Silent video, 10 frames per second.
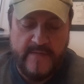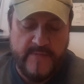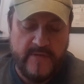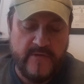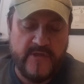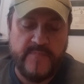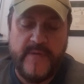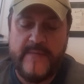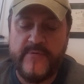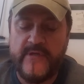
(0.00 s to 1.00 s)
And I'm going to look at the
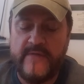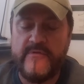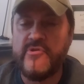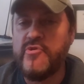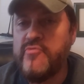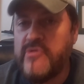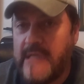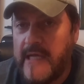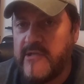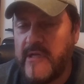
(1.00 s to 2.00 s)
paper to give you two
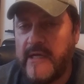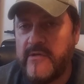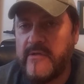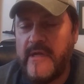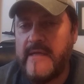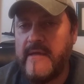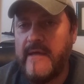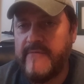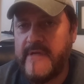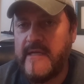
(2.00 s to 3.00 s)
states that I take,
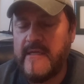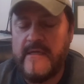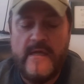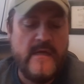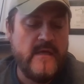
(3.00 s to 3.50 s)
have taken.